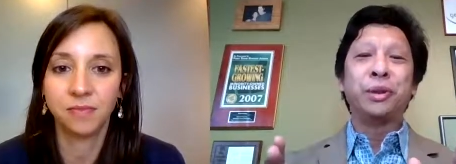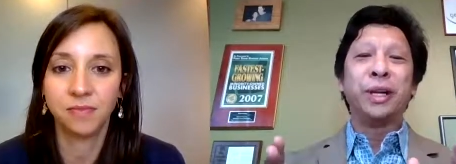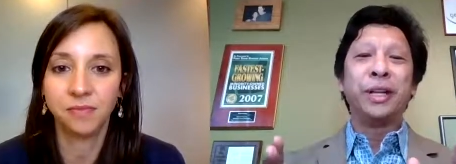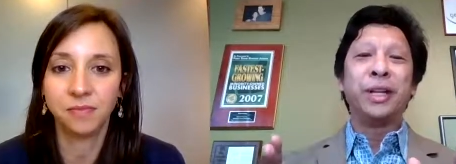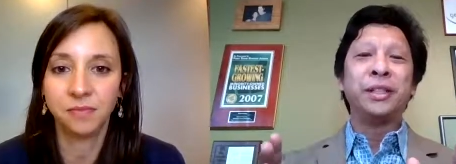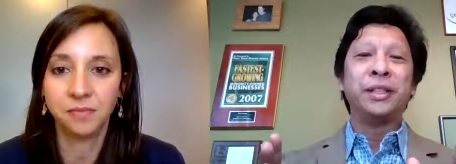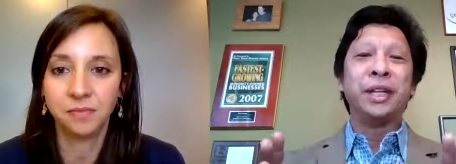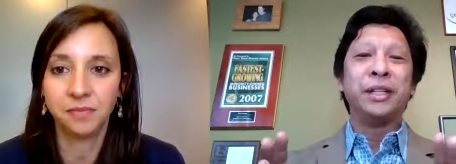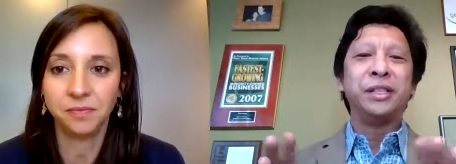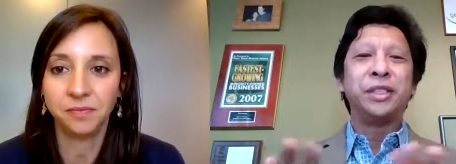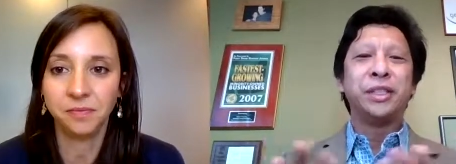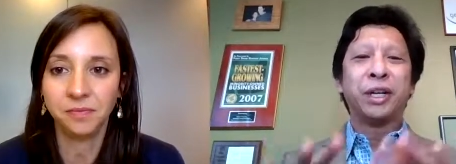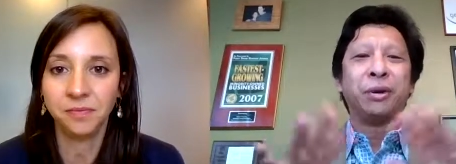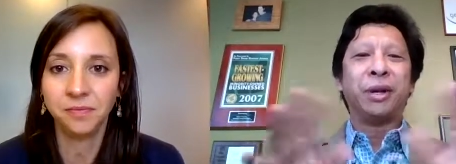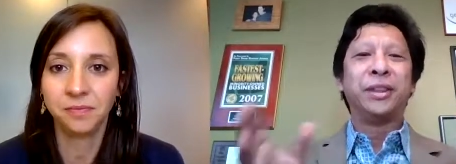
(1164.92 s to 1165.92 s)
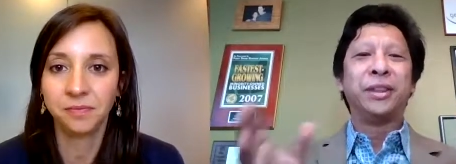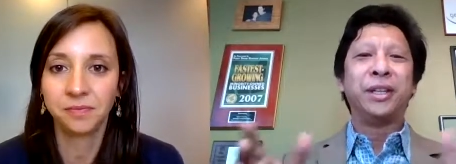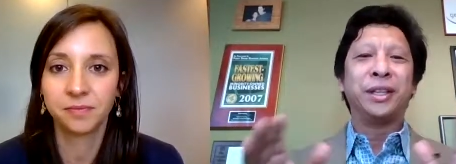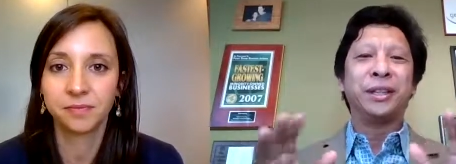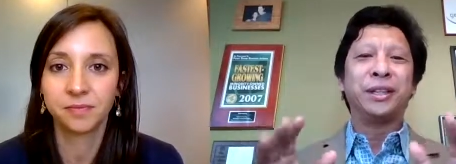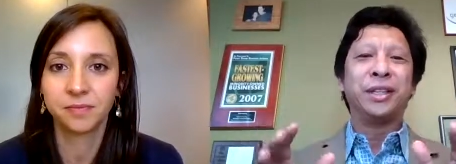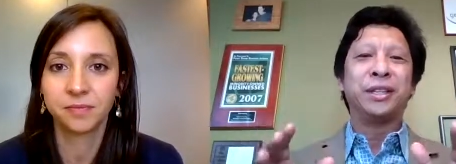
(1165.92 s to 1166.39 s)
Speaker 1: right? In, in general, I
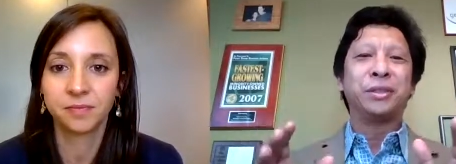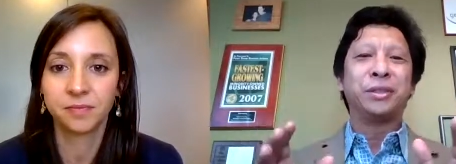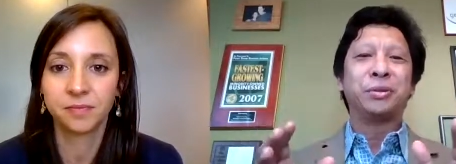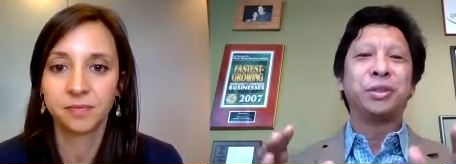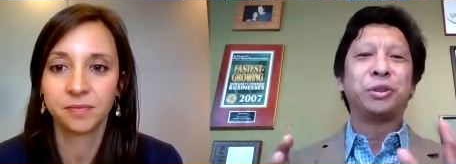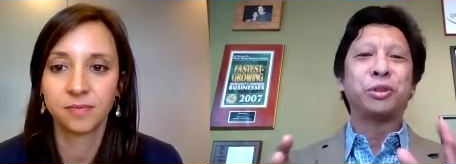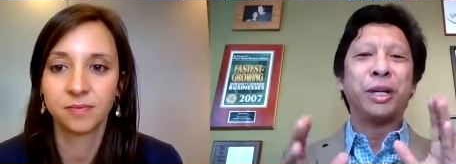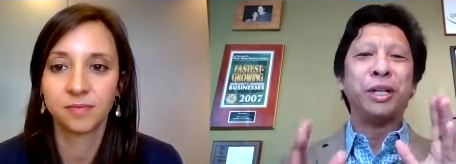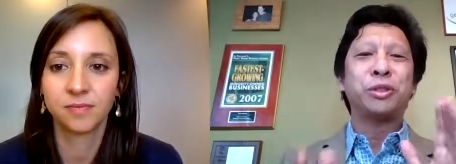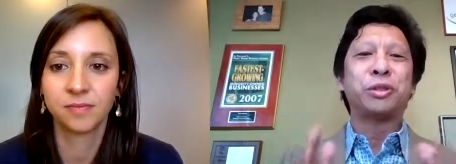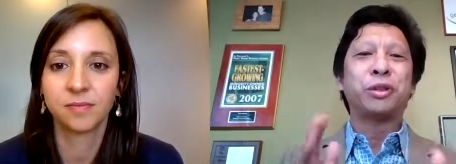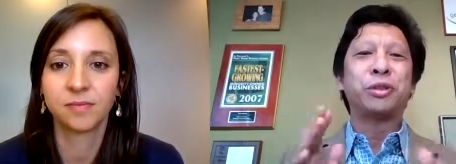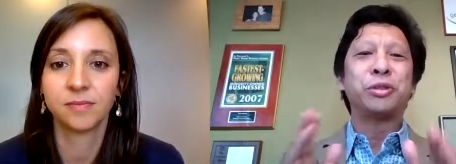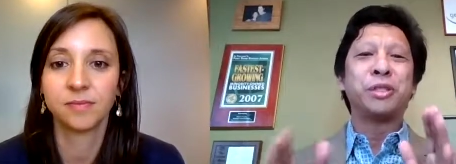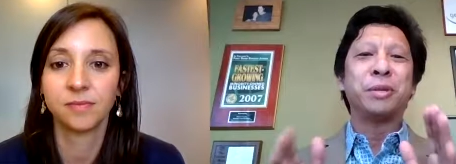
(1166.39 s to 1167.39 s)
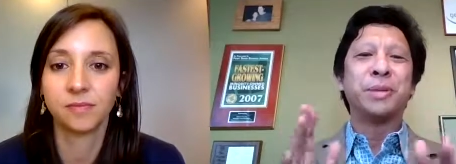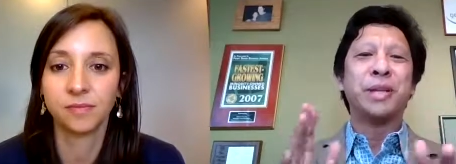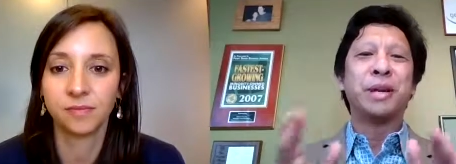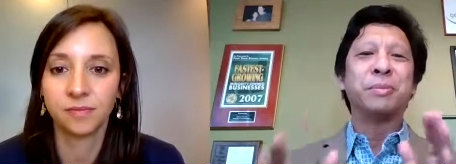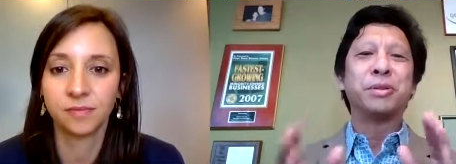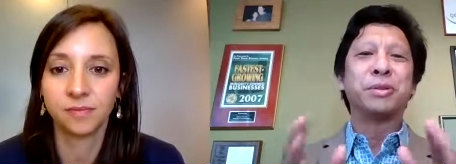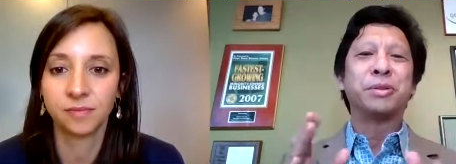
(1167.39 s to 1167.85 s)
think in the industry, trade shows
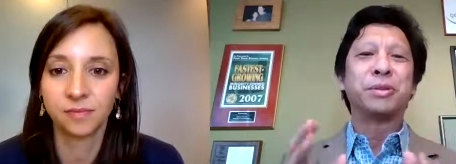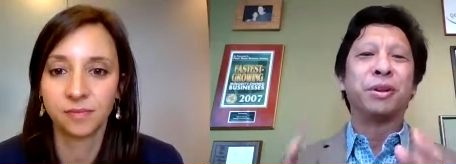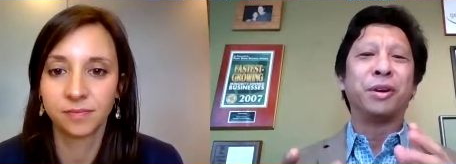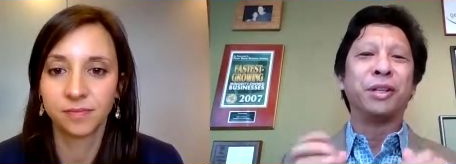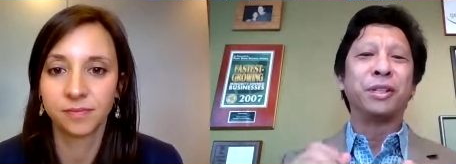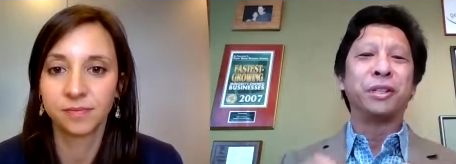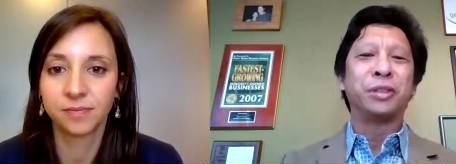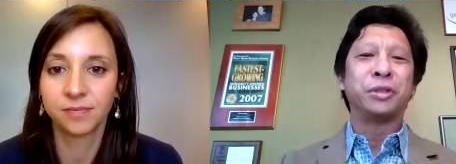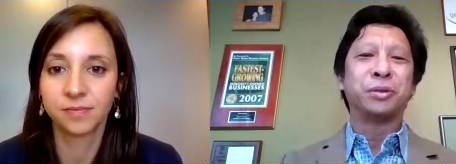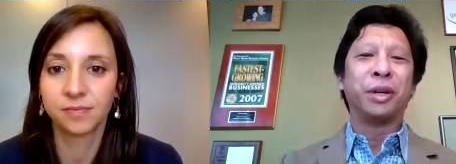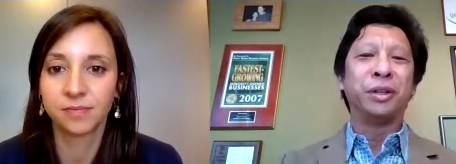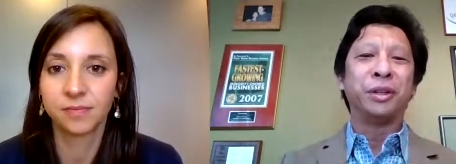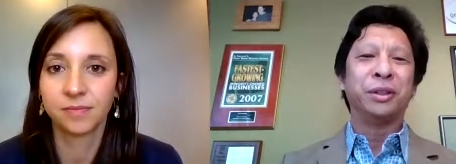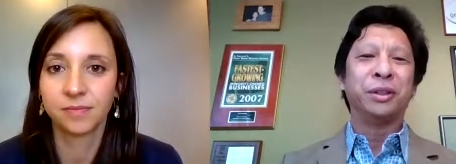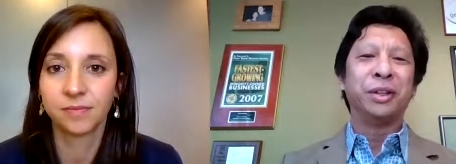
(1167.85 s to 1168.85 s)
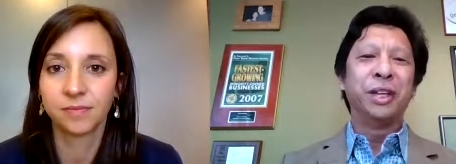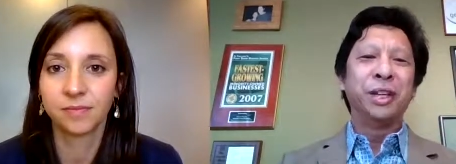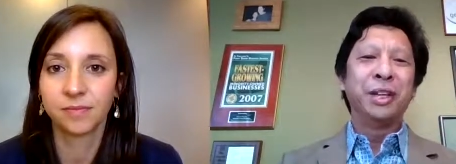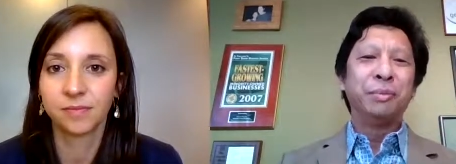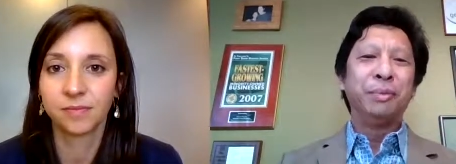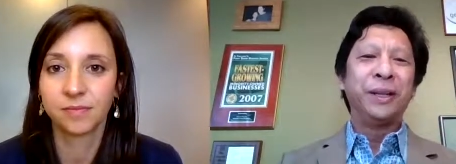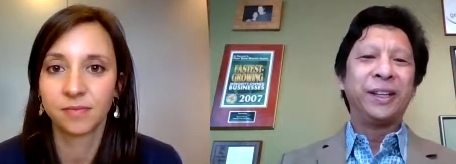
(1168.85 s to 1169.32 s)
sometimes are starting to struggle
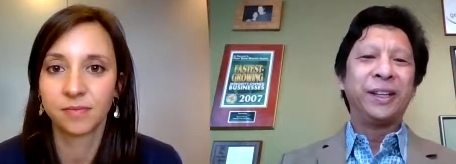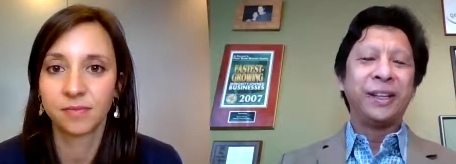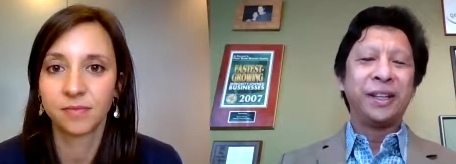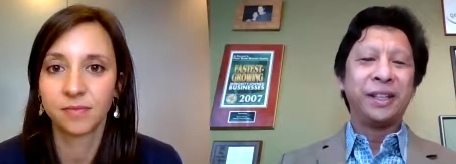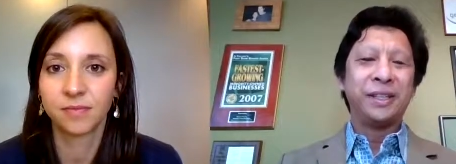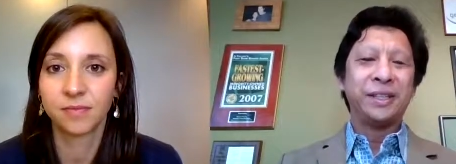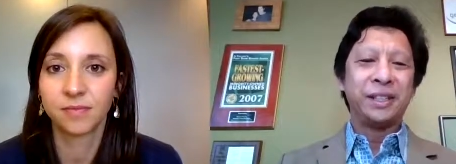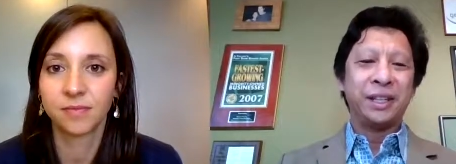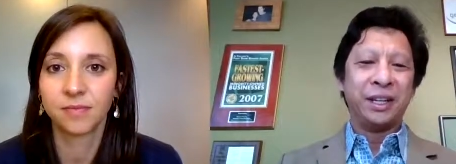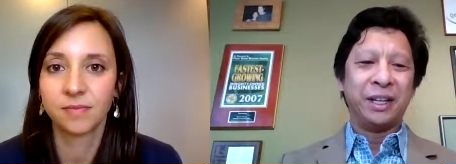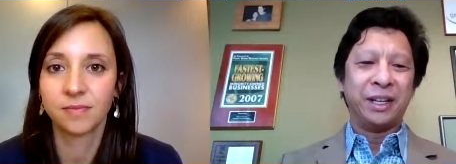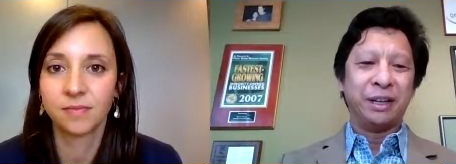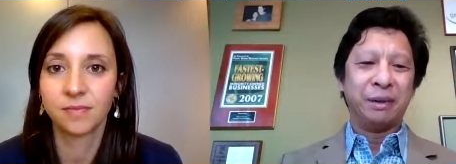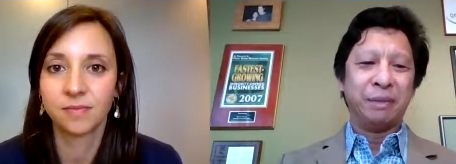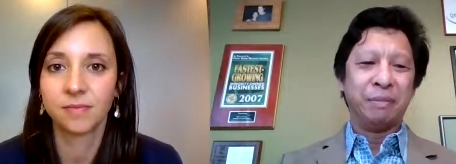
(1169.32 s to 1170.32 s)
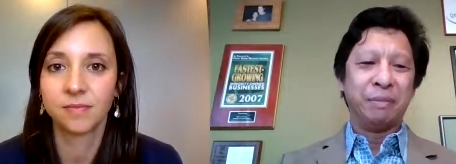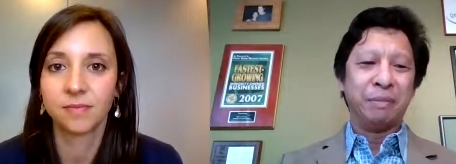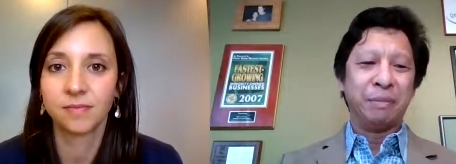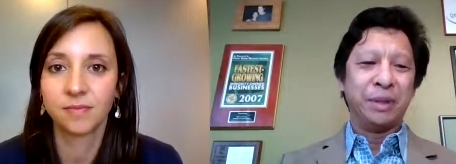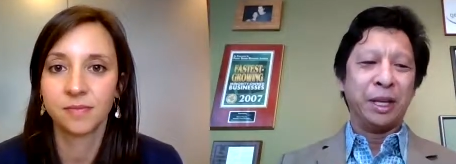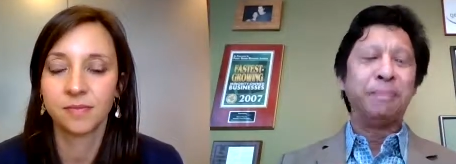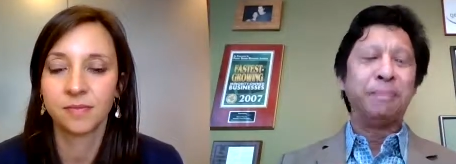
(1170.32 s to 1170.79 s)
because um,
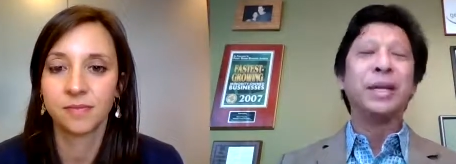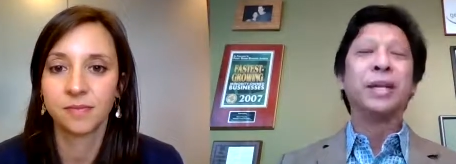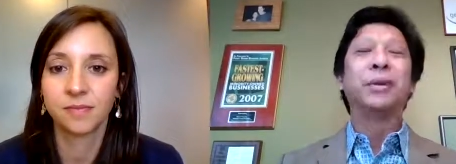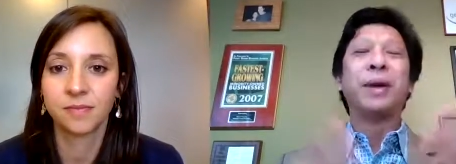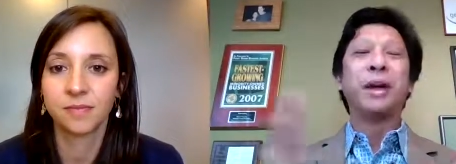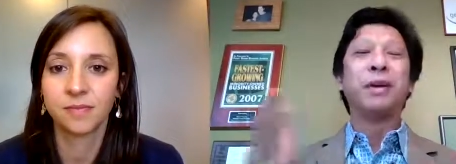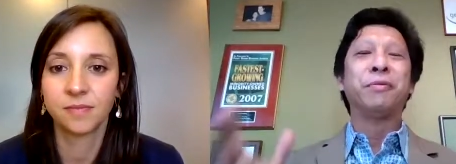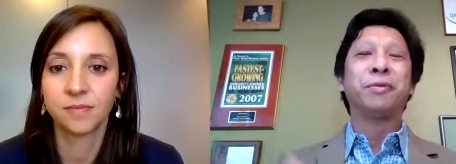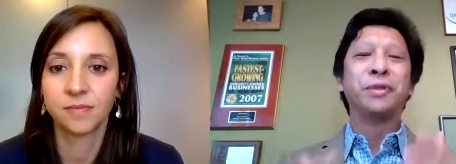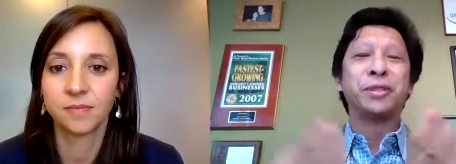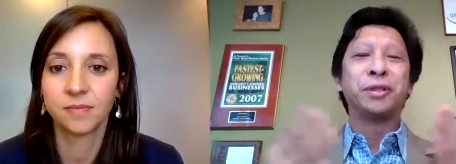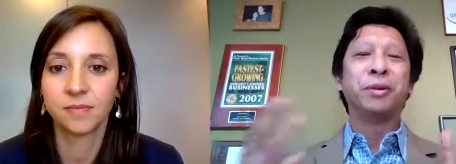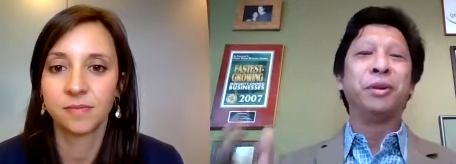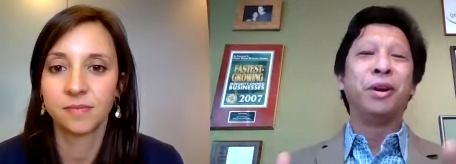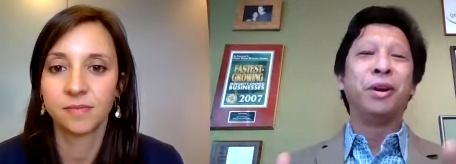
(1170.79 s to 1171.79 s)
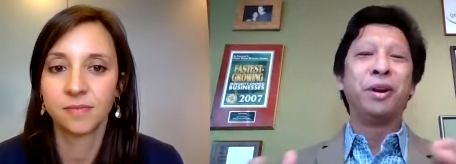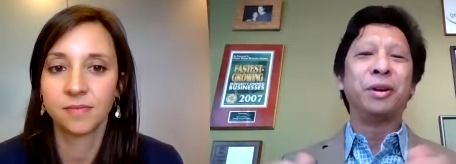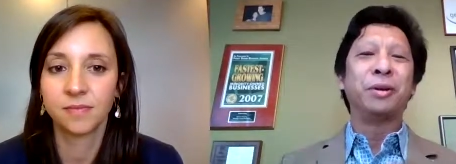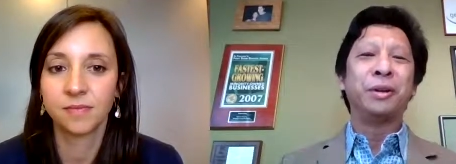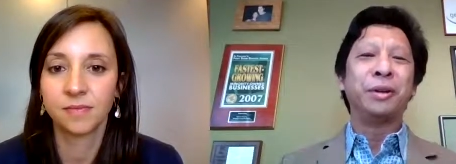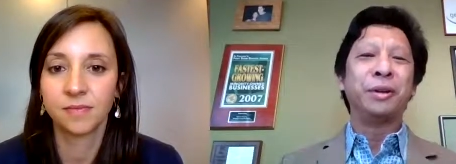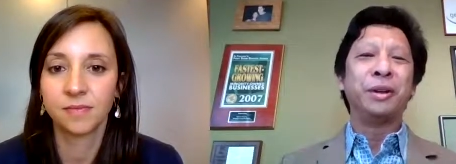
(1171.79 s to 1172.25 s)
they've been around for so long
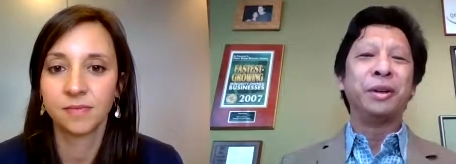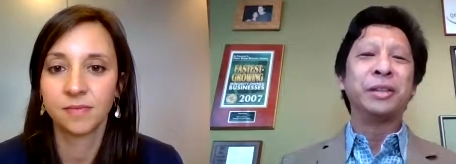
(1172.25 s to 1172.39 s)
or,